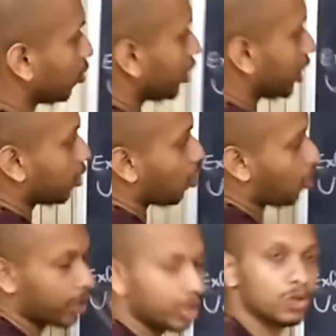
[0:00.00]
you need to
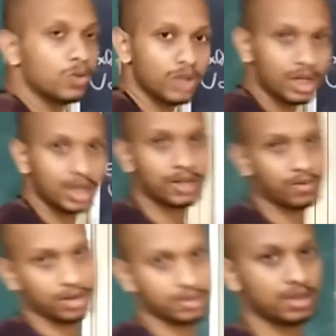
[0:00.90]
open 2
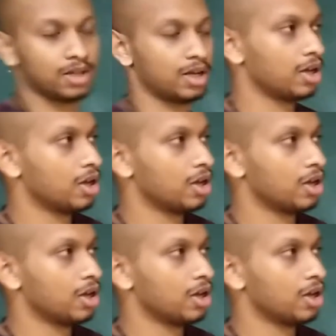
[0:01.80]
inlet valves.